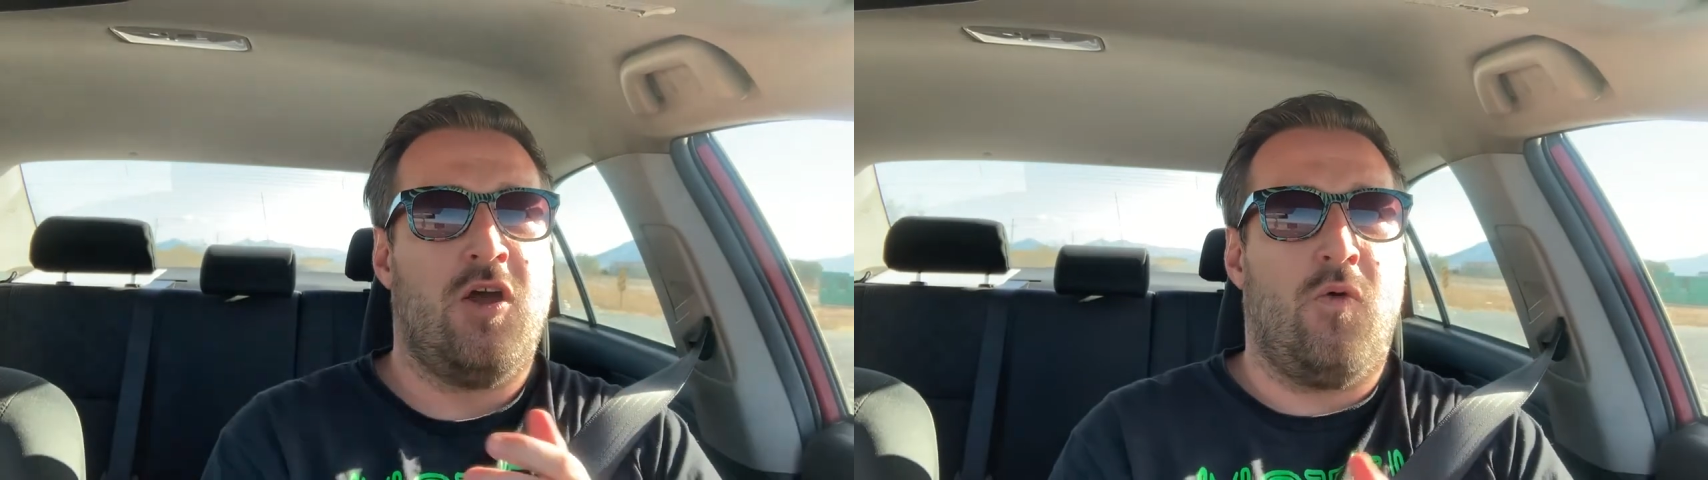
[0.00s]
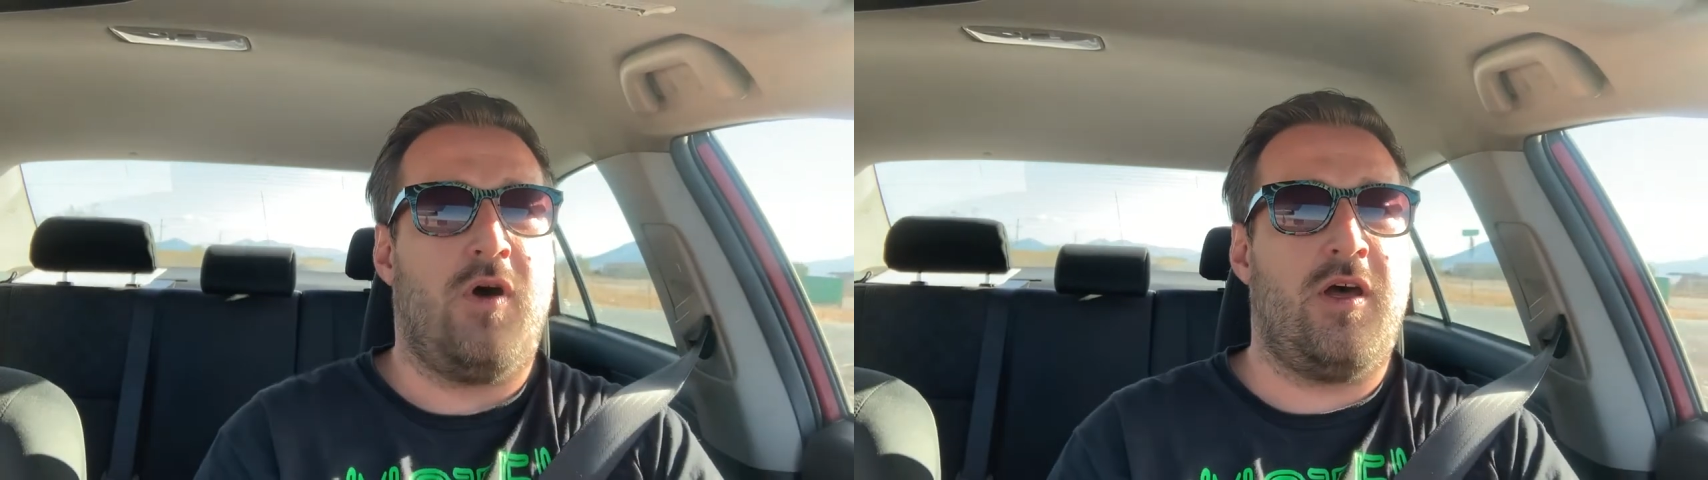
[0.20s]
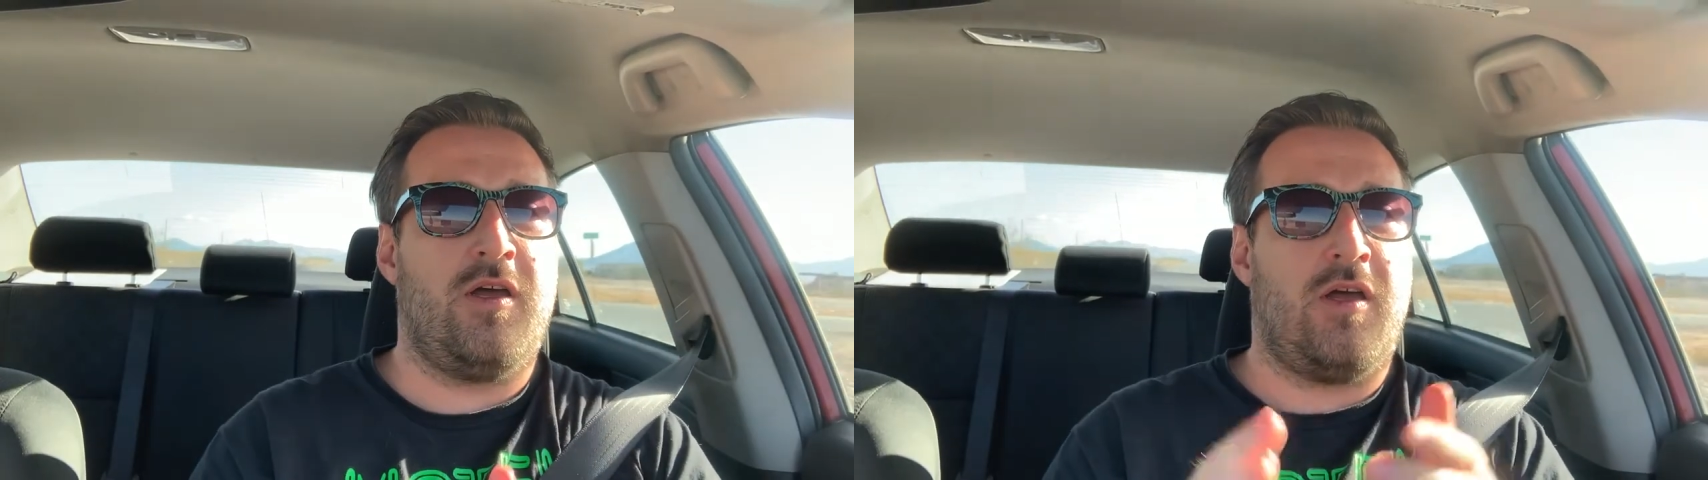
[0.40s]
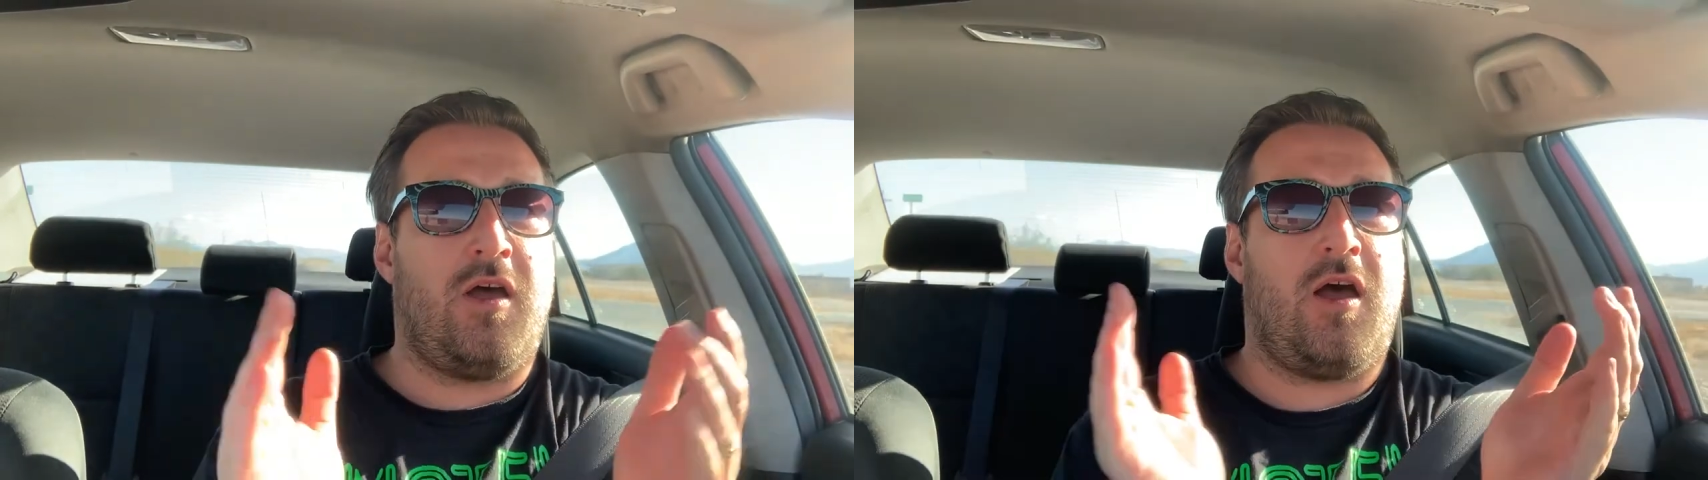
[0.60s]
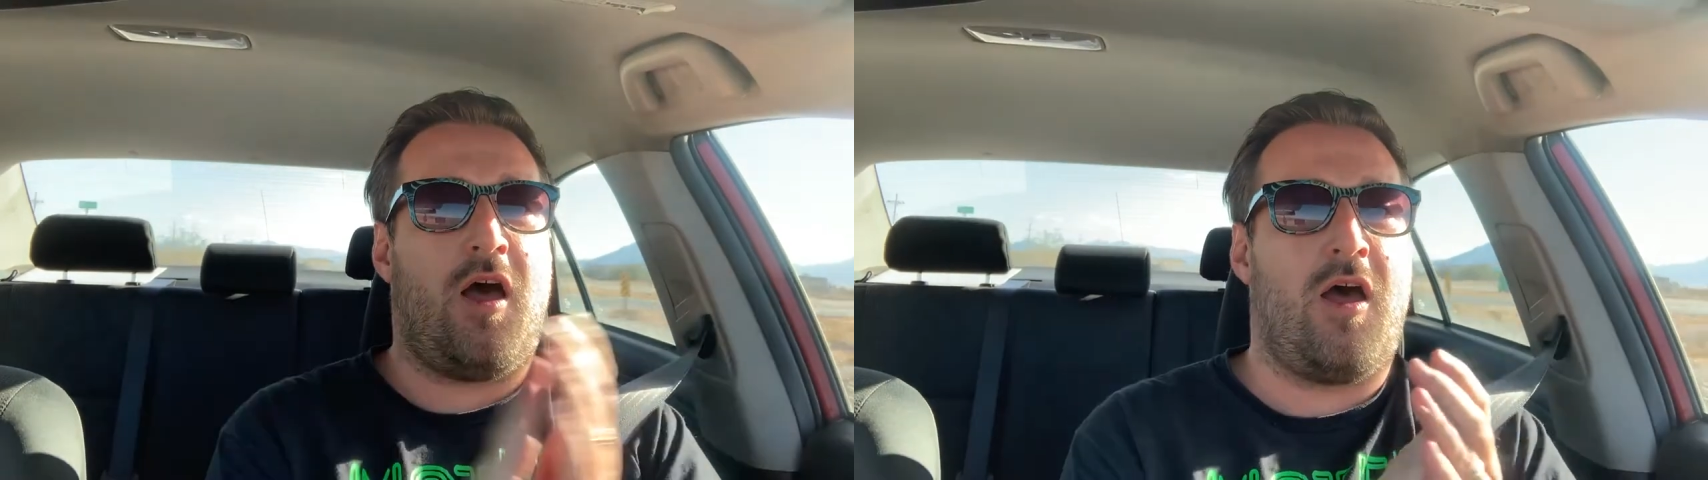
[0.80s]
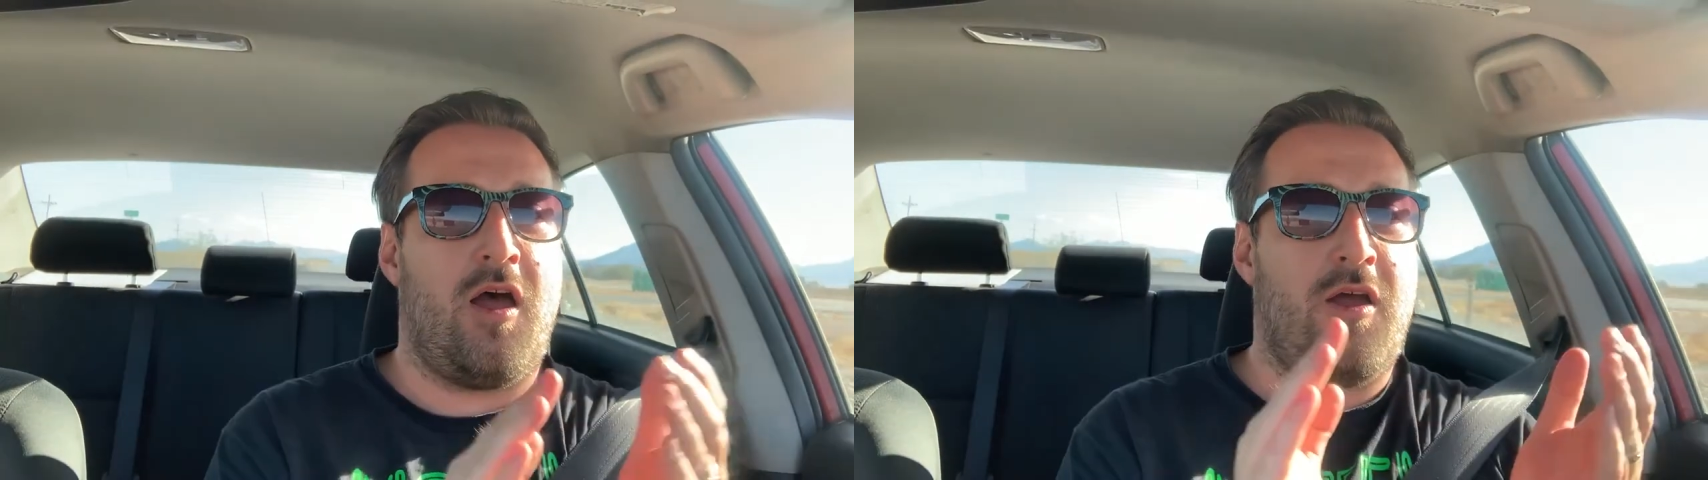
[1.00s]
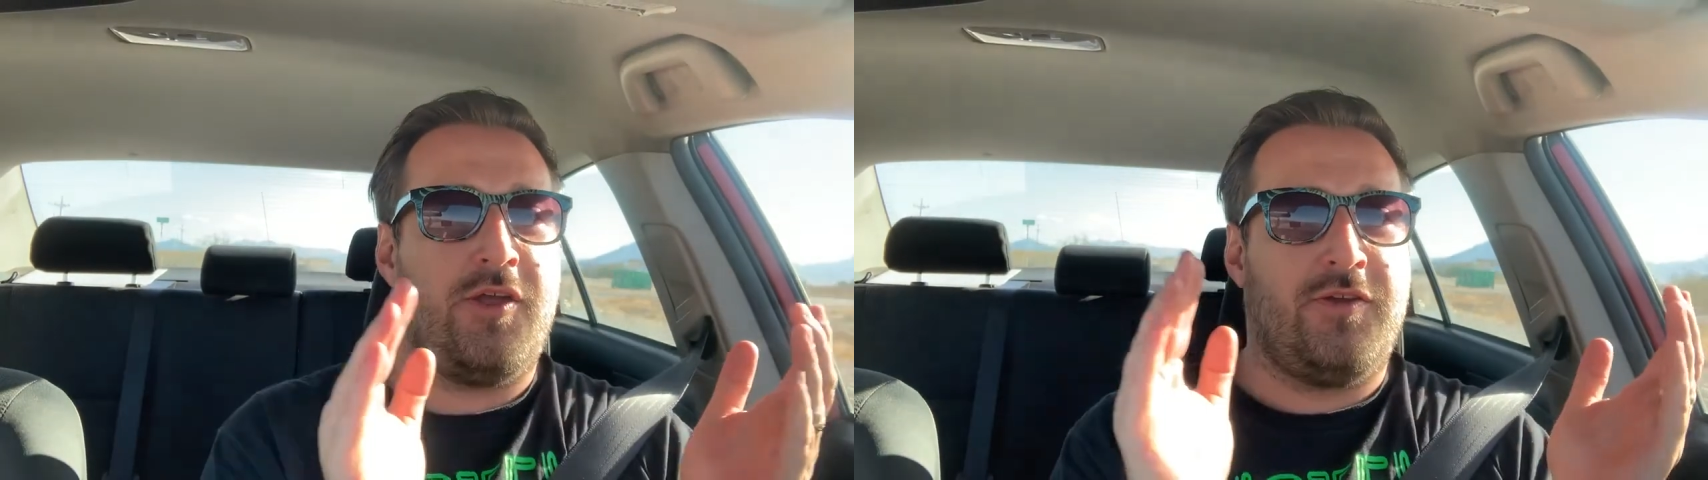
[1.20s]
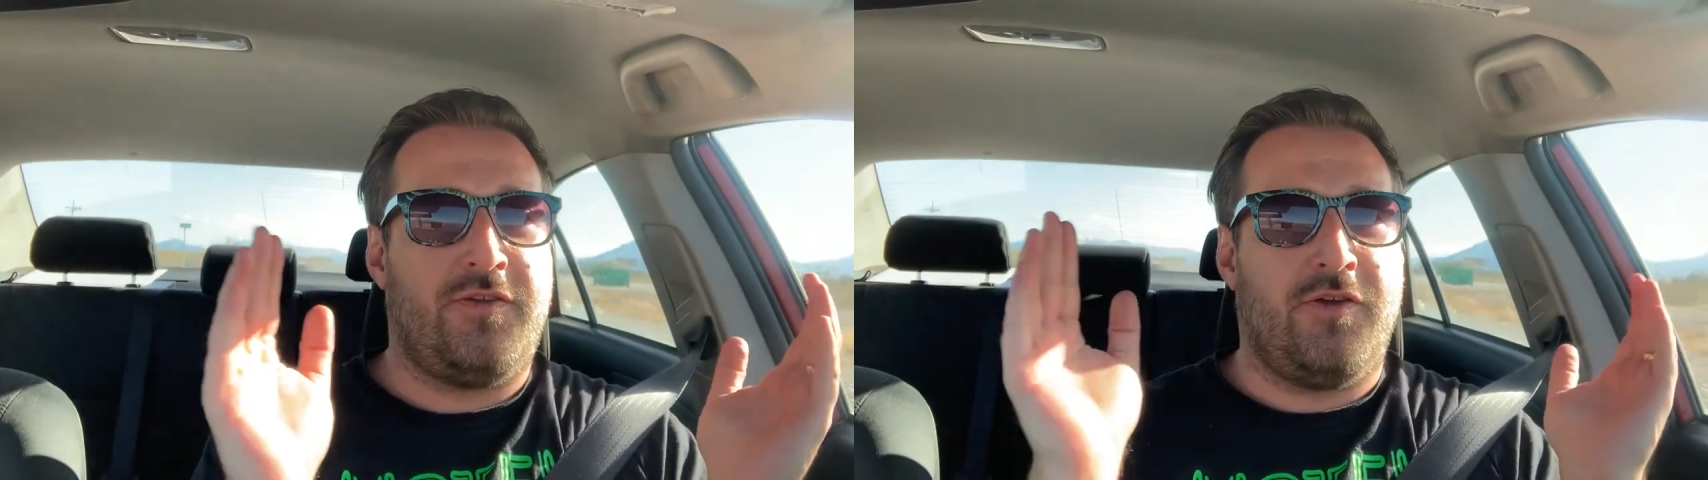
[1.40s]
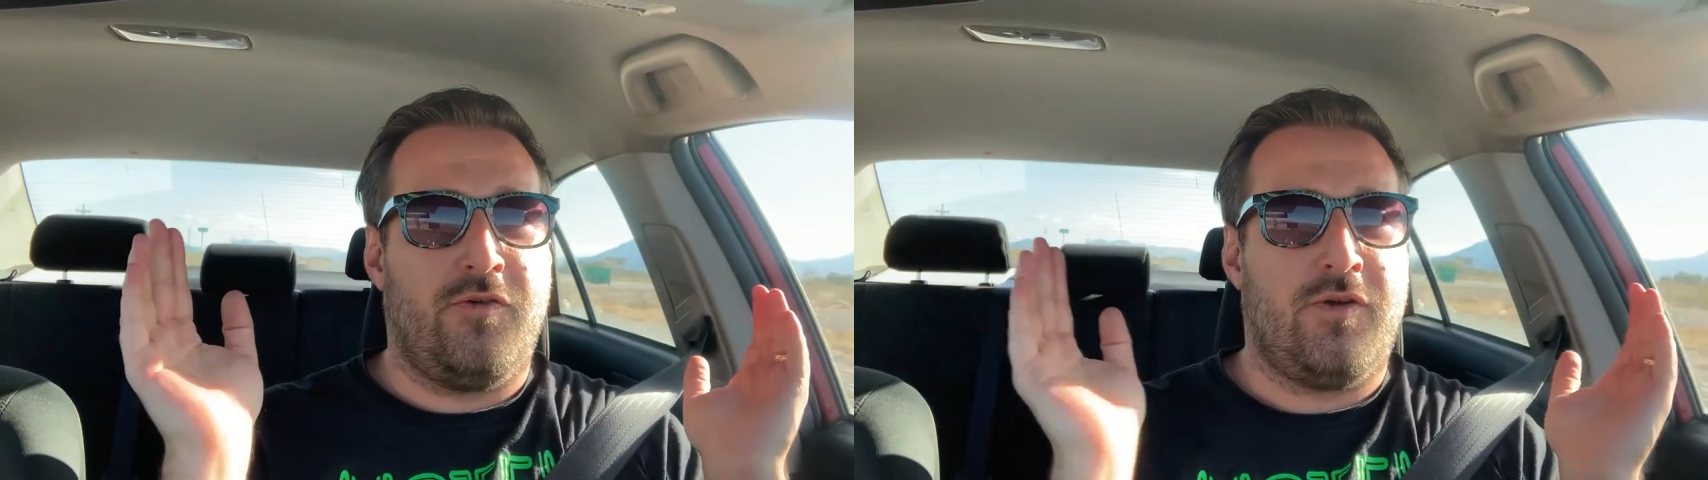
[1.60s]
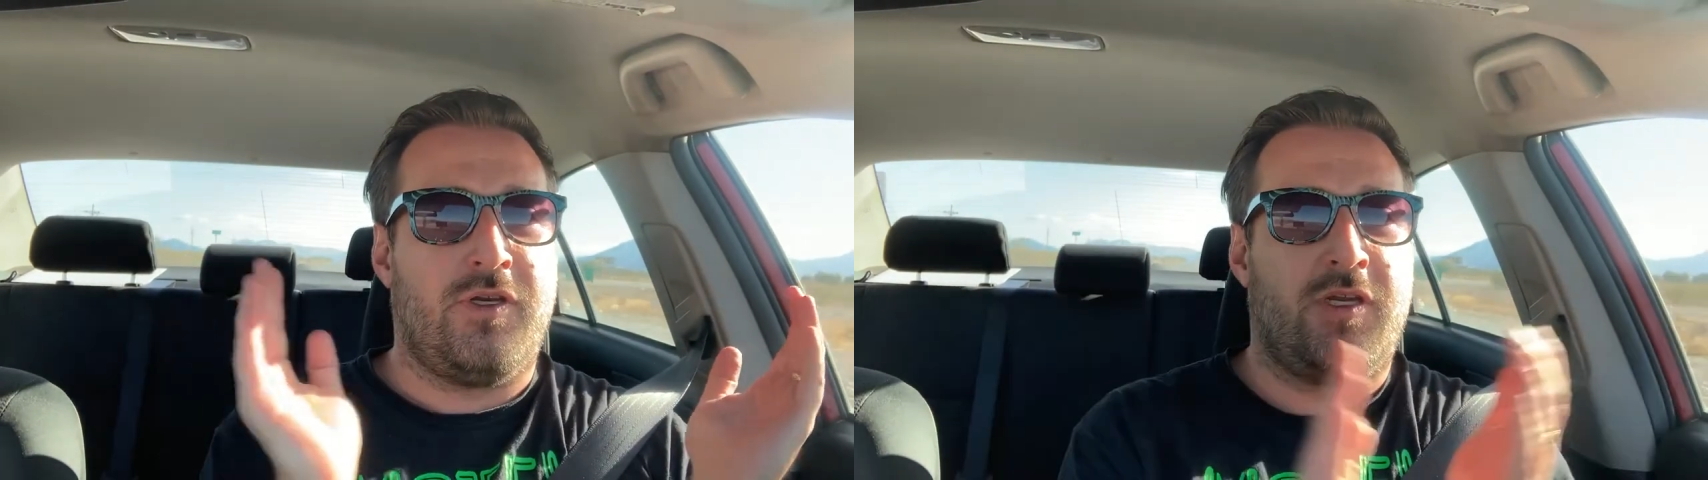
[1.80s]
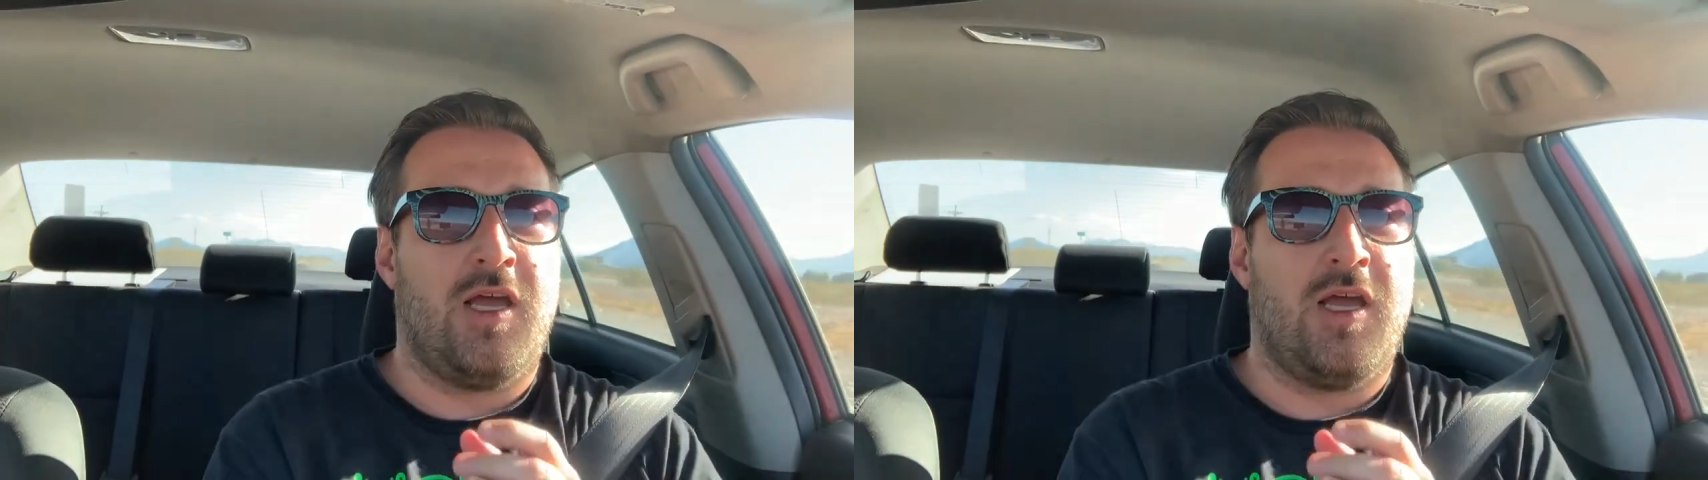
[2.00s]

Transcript: what are you doing?